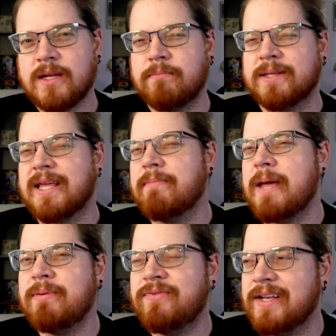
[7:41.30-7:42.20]
But they may
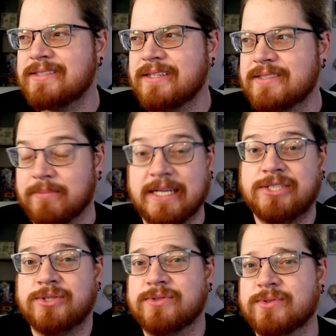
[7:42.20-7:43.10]
be facing some
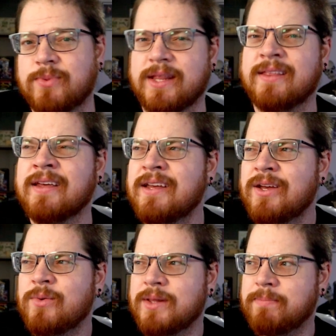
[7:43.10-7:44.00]
issues with
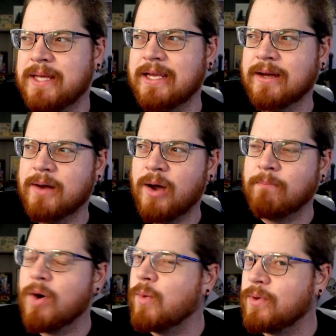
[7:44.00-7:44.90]
being a
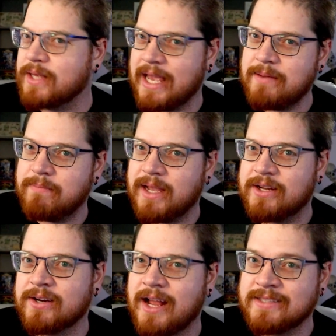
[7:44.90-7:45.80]
mobile game
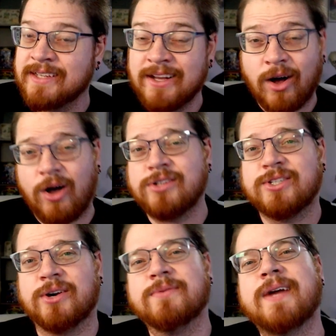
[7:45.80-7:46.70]
maker, as
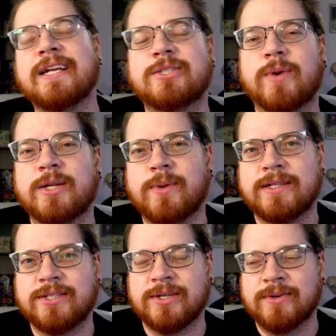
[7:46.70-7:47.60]
also in
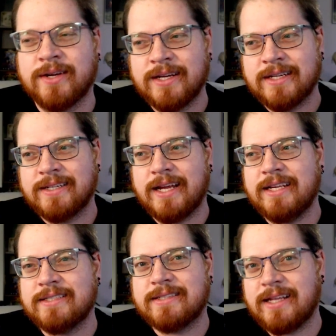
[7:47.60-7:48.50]
2022,
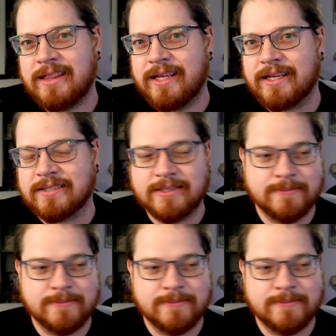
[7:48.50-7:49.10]
Netease said this: